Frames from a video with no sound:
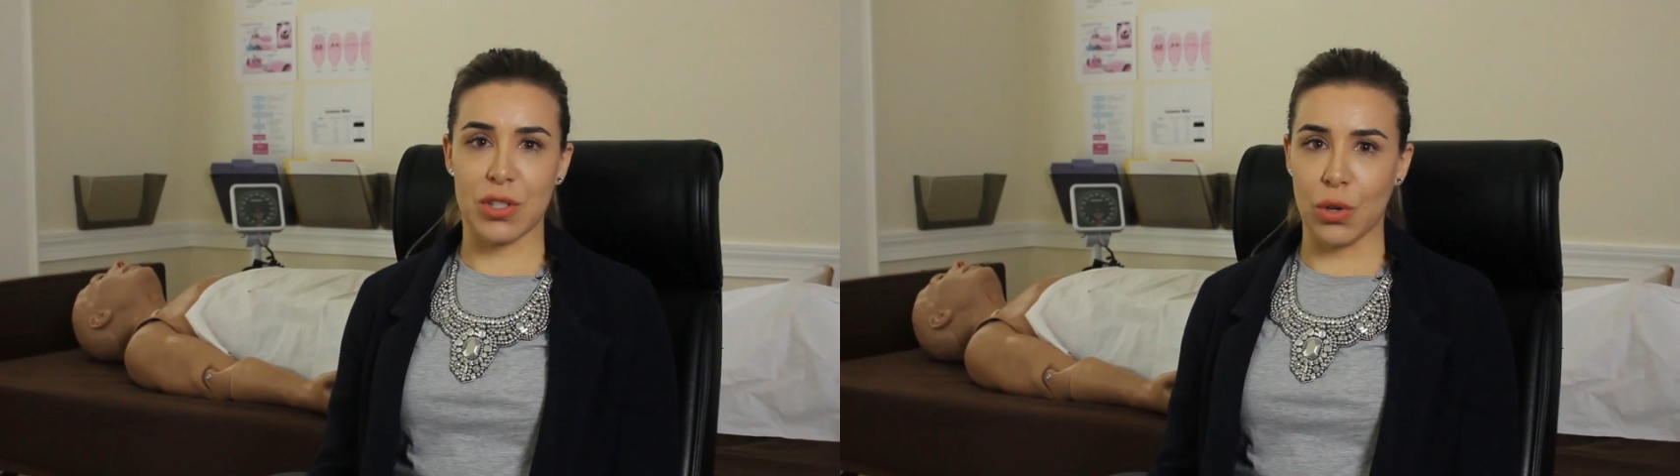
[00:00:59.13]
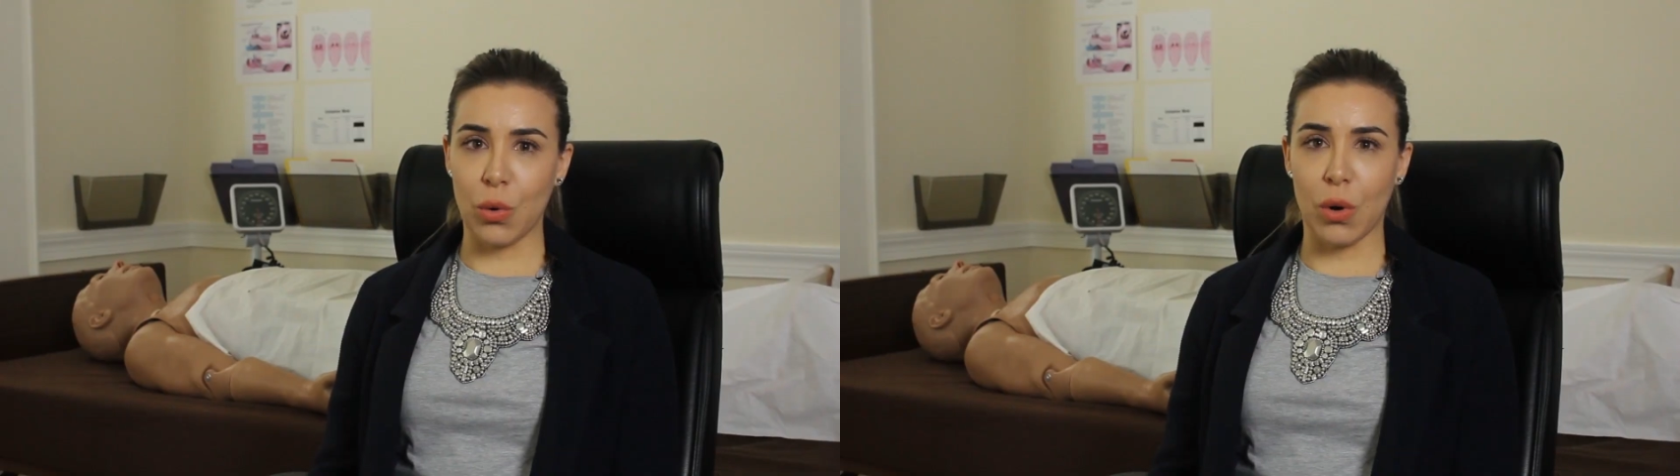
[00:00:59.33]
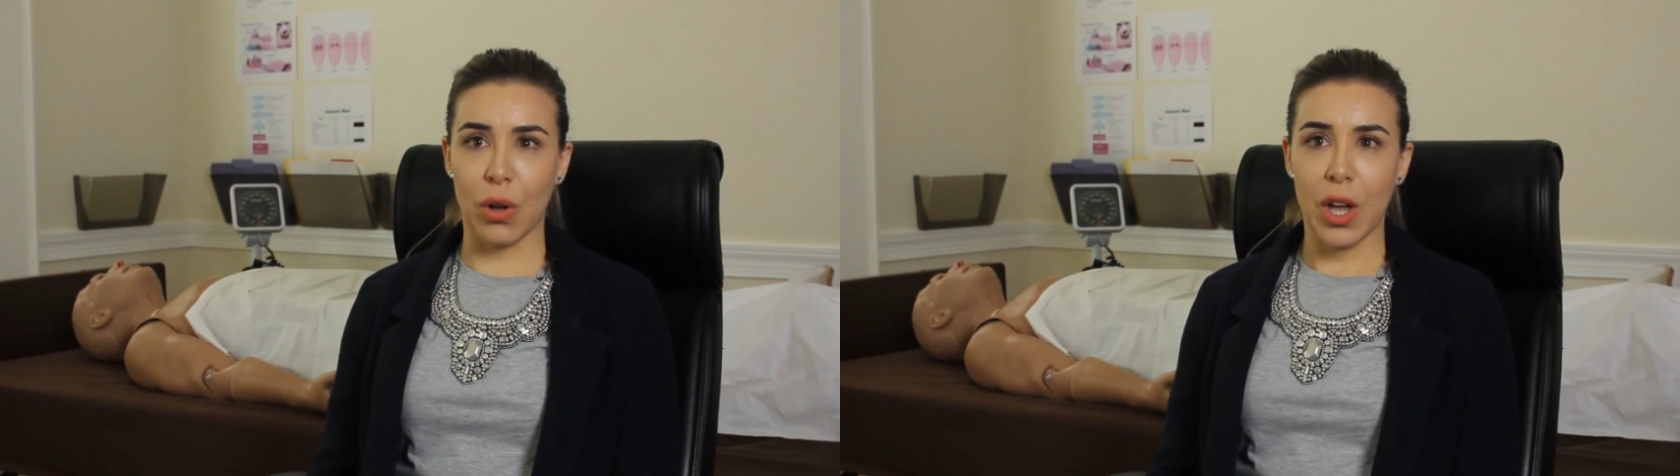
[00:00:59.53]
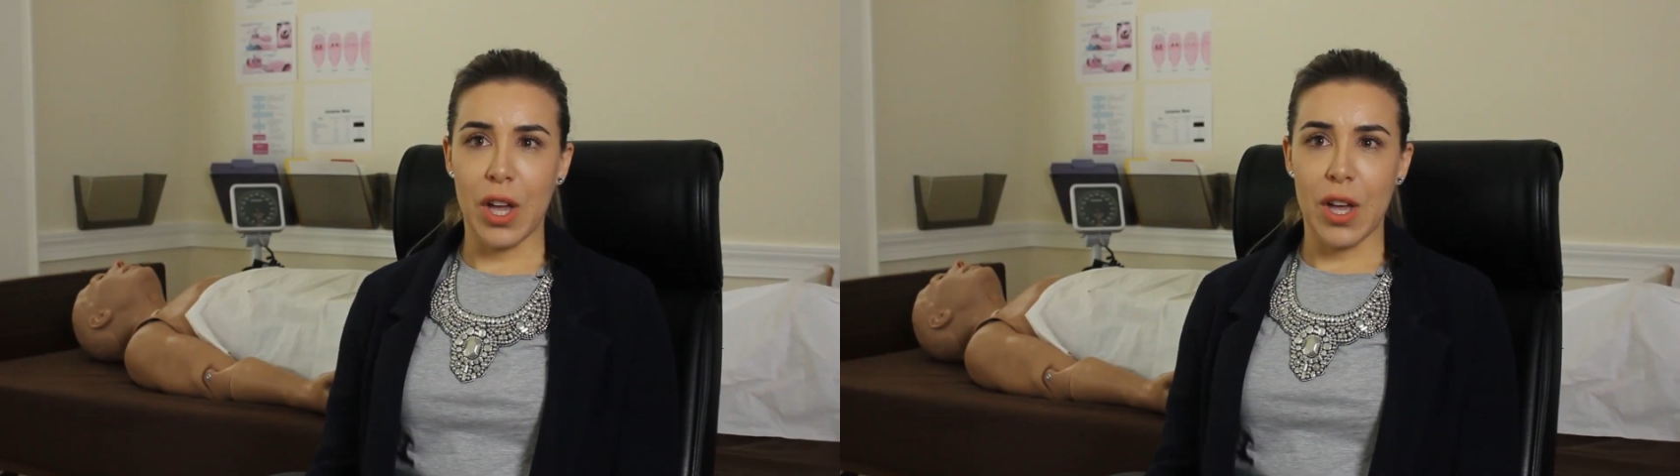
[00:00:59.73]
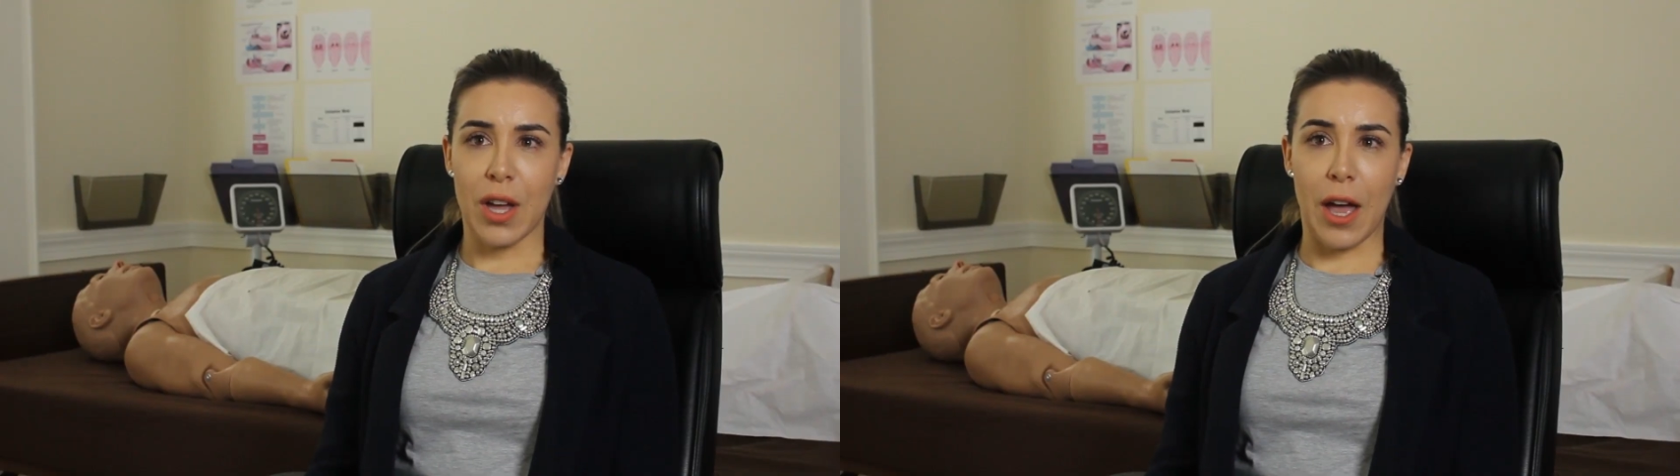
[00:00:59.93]
school
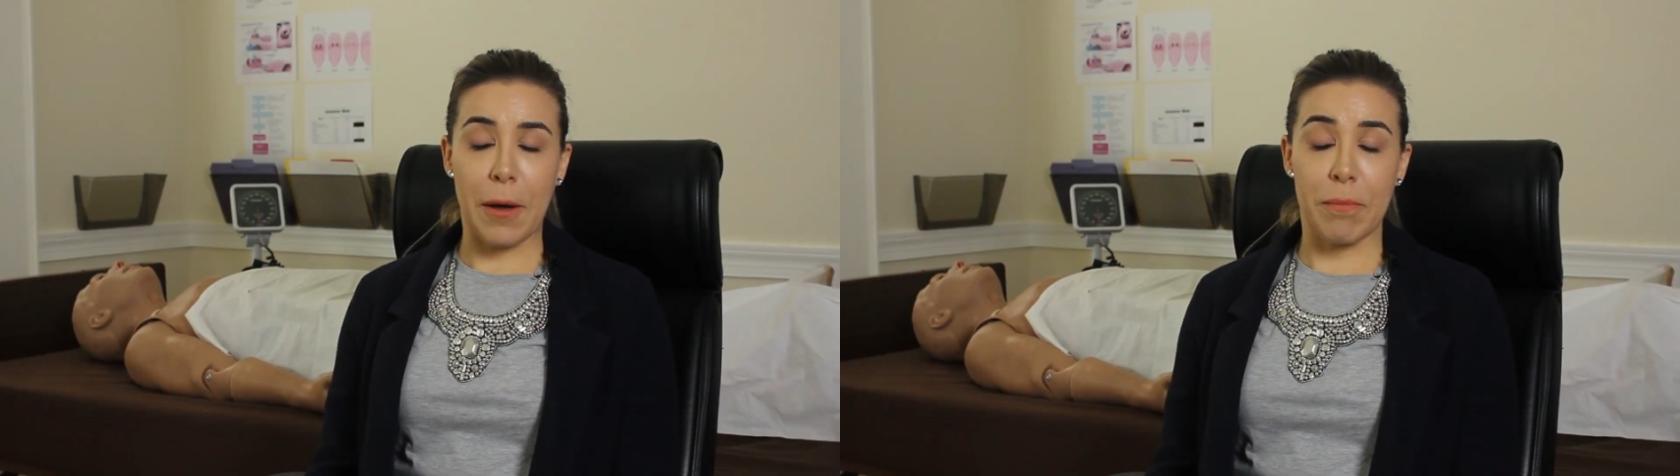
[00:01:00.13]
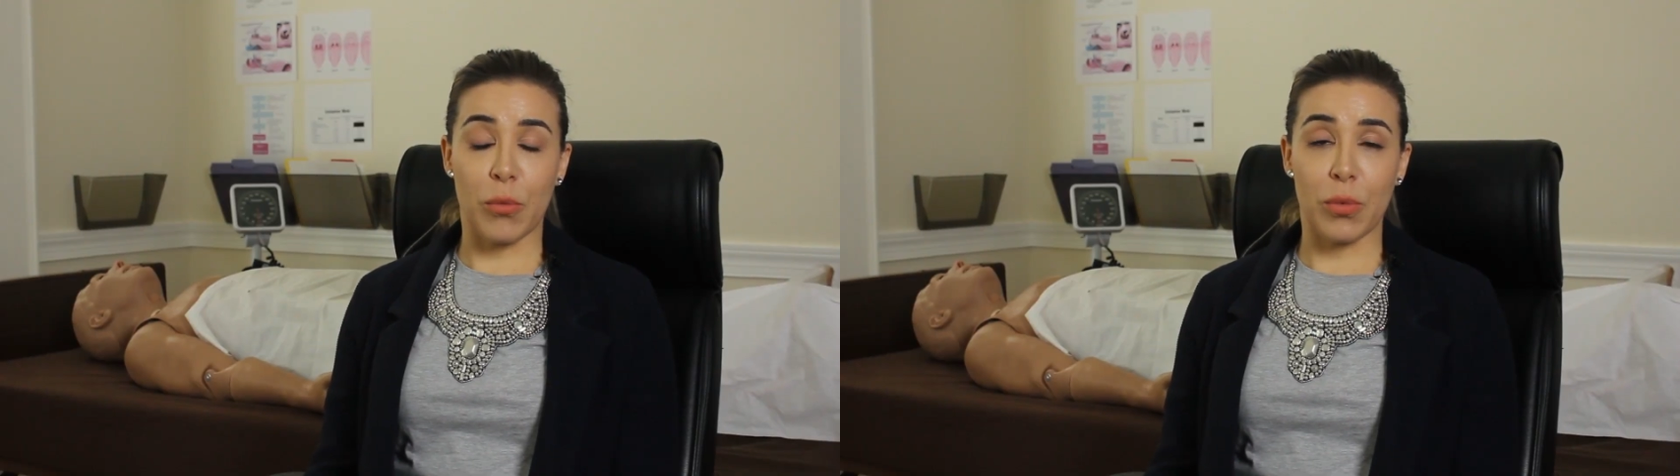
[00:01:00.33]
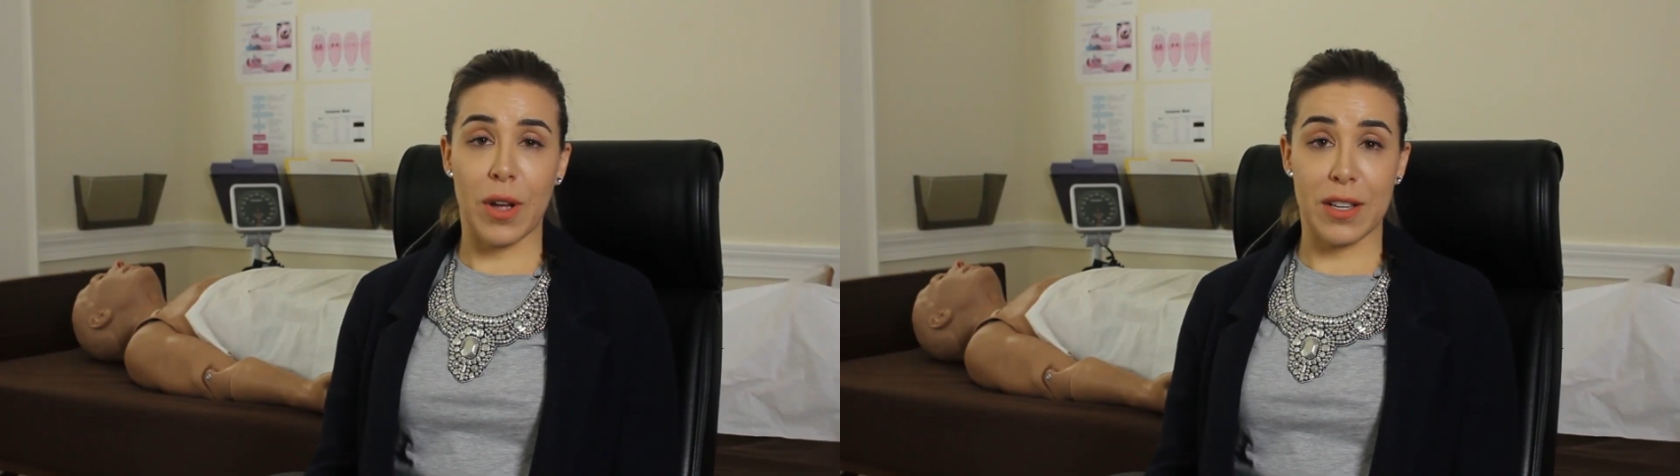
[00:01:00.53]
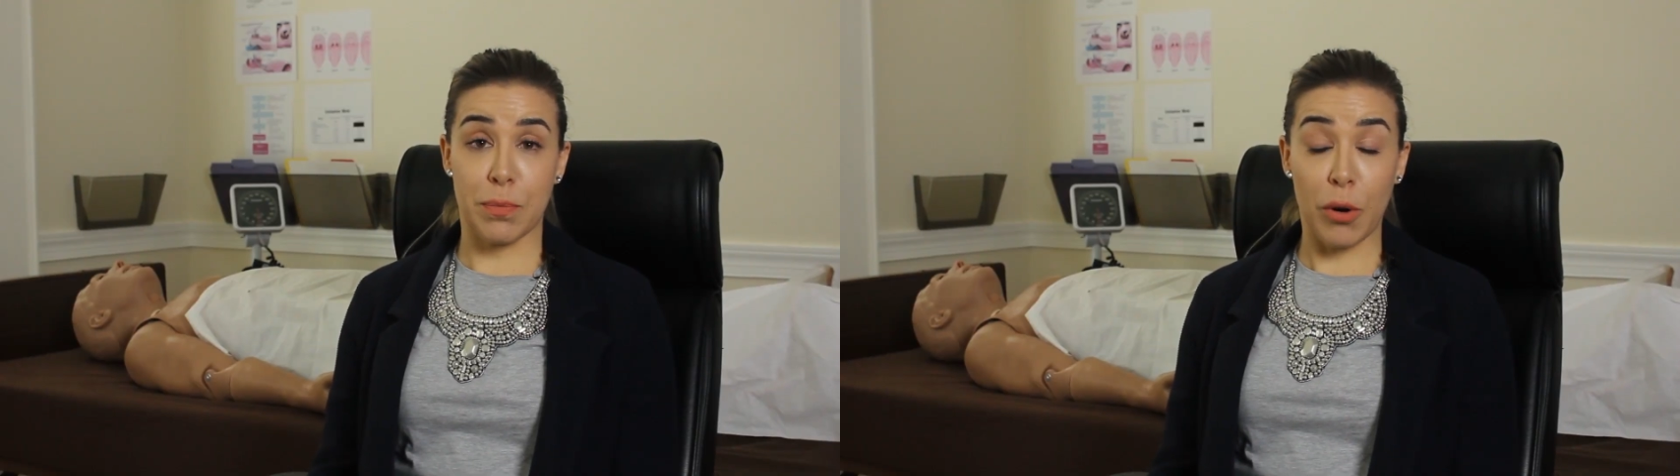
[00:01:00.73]
has